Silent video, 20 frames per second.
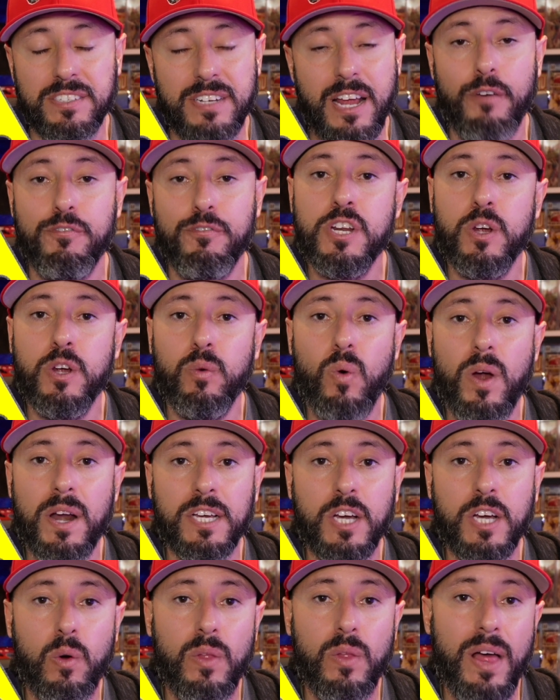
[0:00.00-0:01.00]
Now, if you don't want to
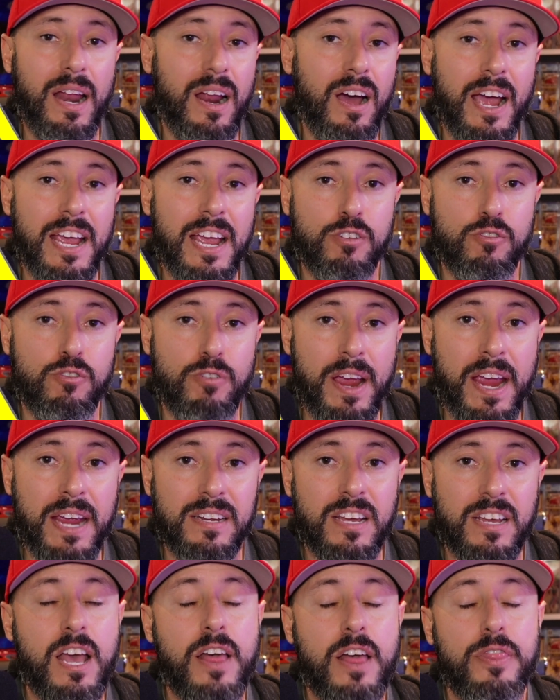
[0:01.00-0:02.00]
go that high in
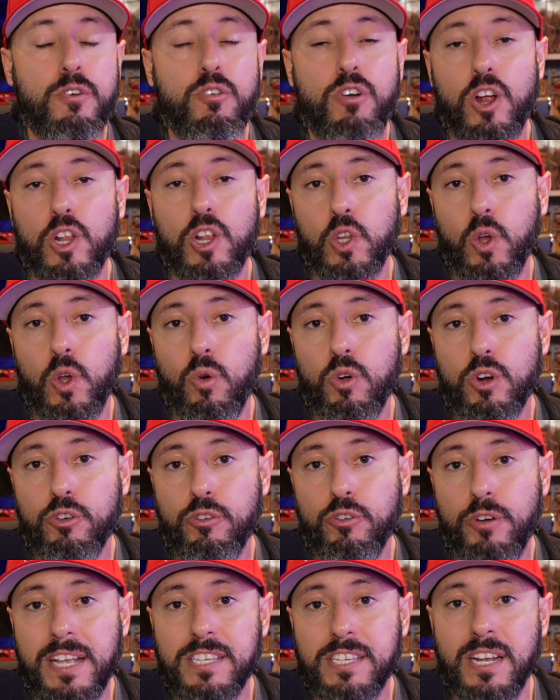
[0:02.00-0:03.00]
grade, there are lower
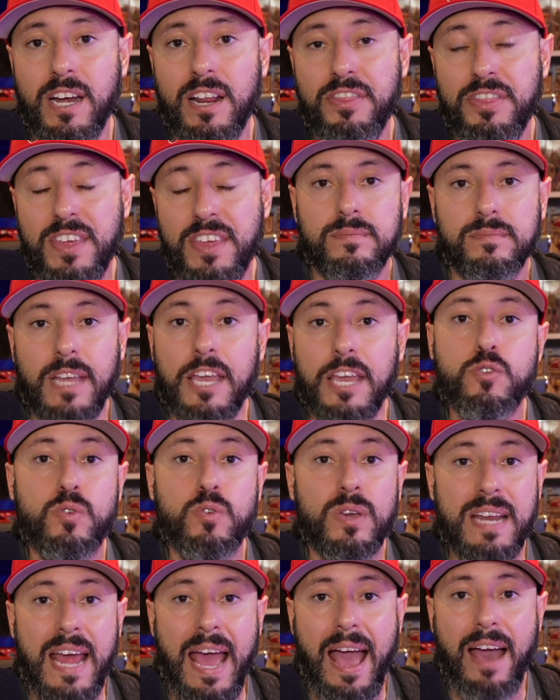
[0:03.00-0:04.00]
grades that I think that you
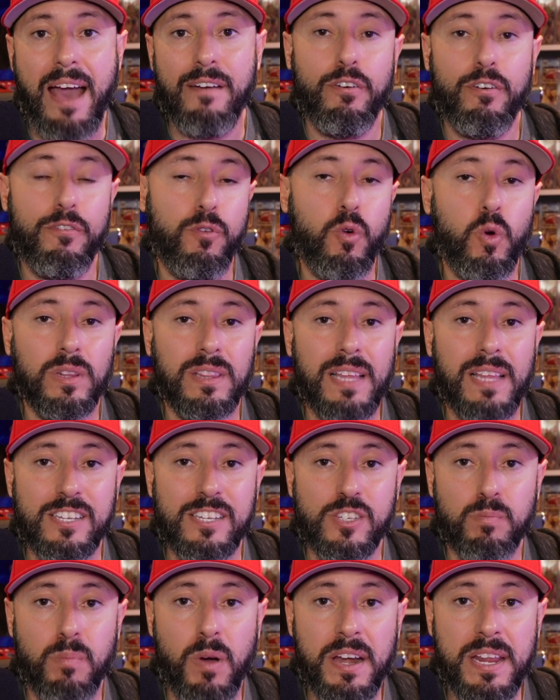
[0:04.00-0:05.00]
can have for
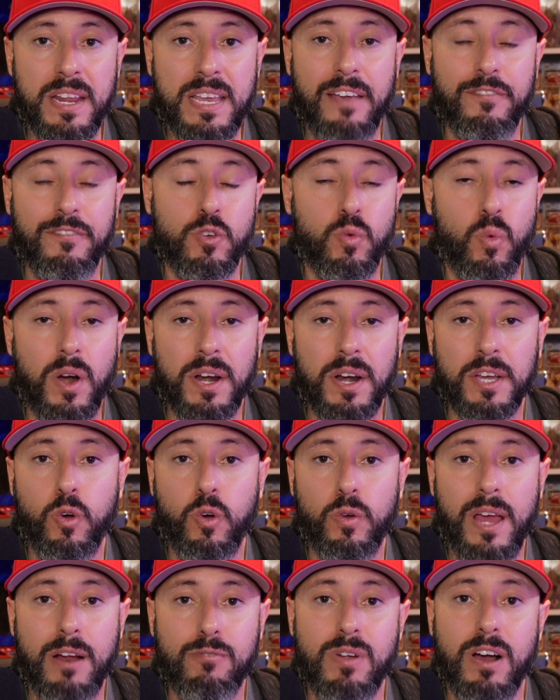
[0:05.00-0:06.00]
less money. If you want to
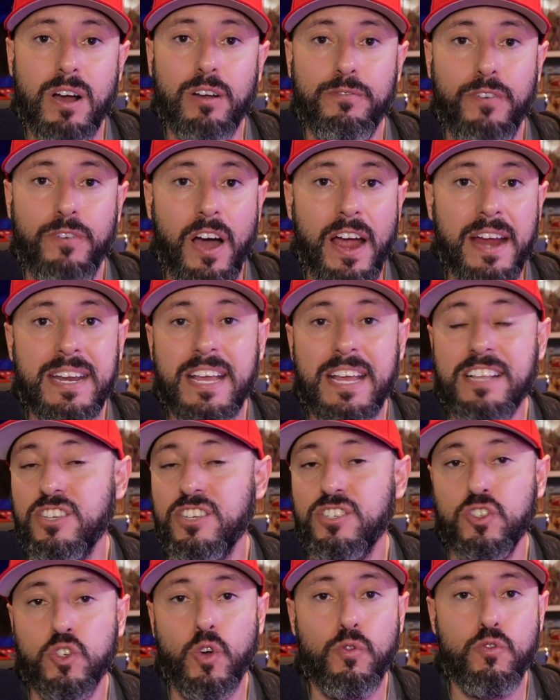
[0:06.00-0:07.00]
go that route, fine. It's a
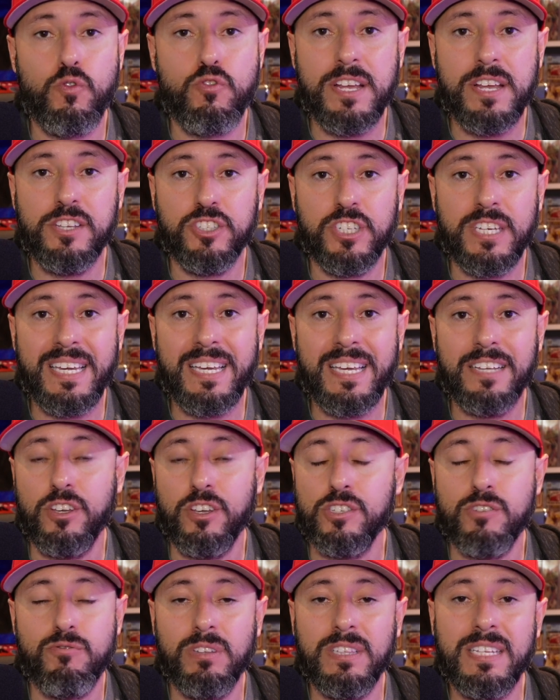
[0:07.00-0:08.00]
Silver Age key. It
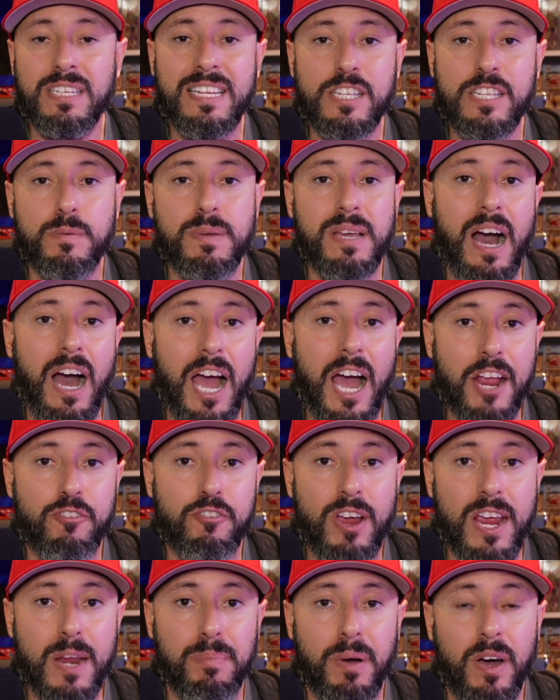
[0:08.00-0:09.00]
doesn't really need to be high
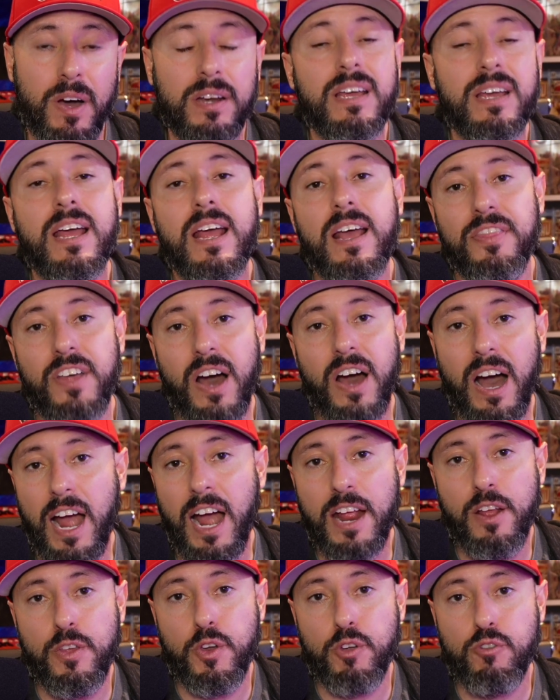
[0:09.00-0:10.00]
grade, but the
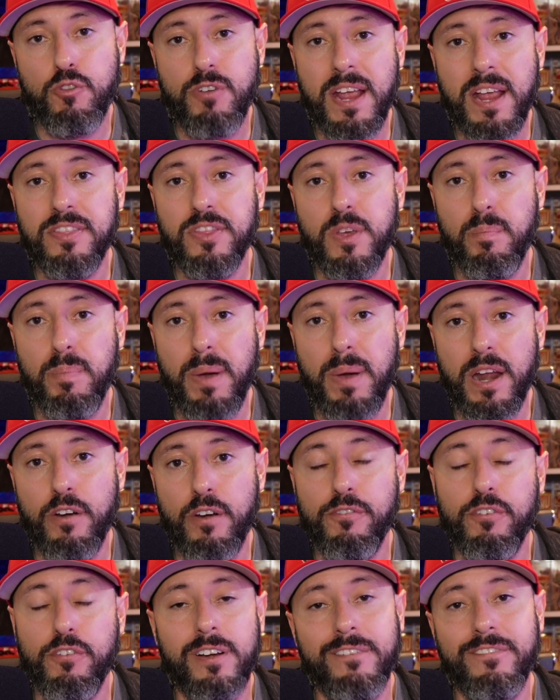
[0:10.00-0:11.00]
higher the grade, the better
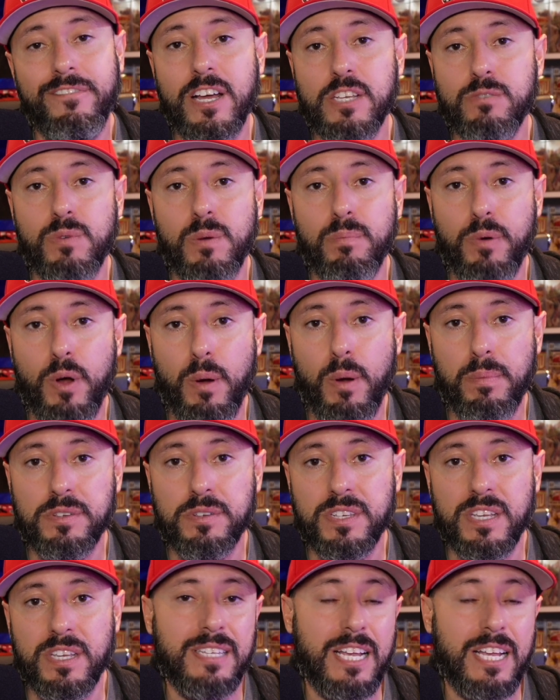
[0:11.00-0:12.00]
for investment
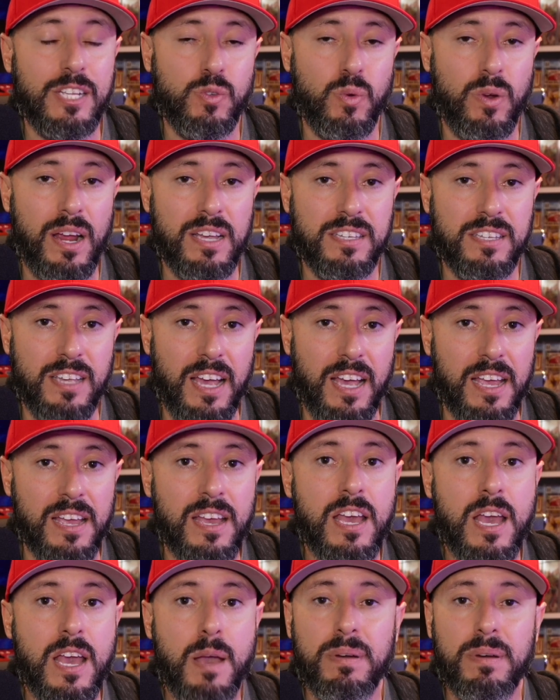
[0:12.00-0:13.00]
purposes. That's what I say.
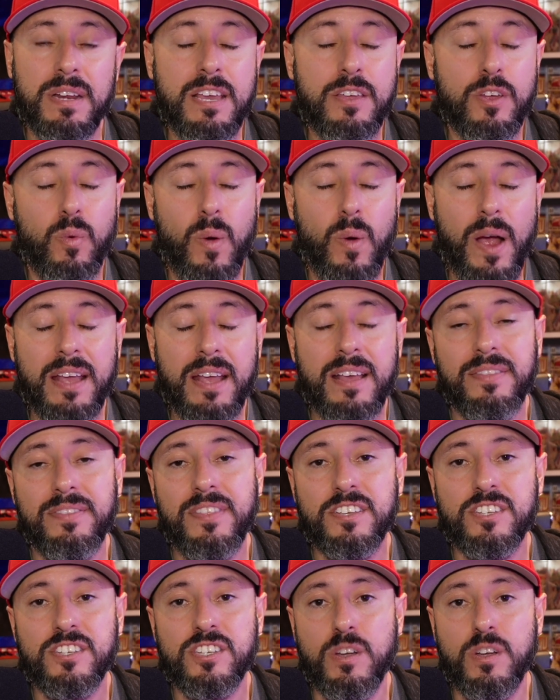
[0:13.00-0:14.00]
But either way,
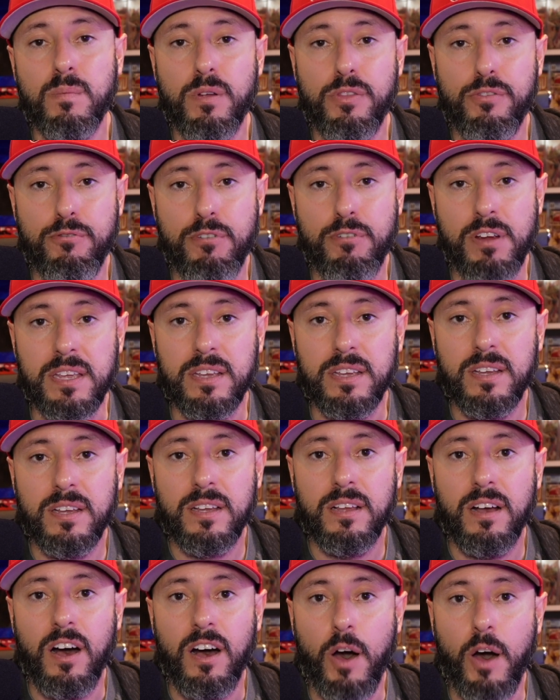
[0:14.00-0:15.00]
this is number 3
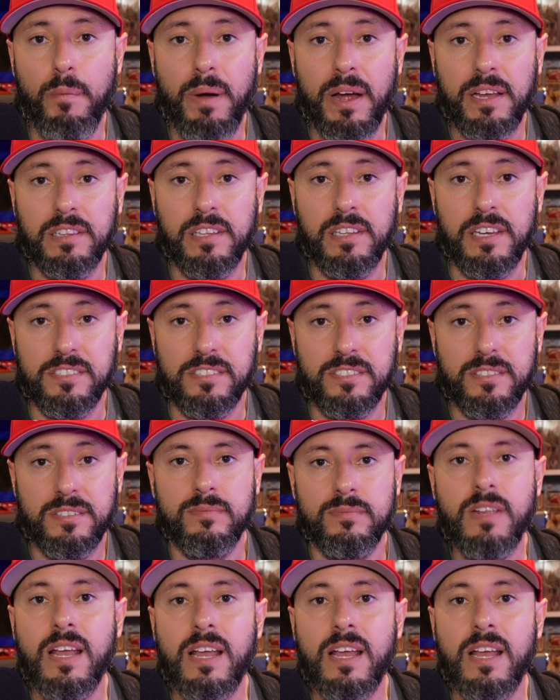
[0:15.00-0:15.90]
on my list.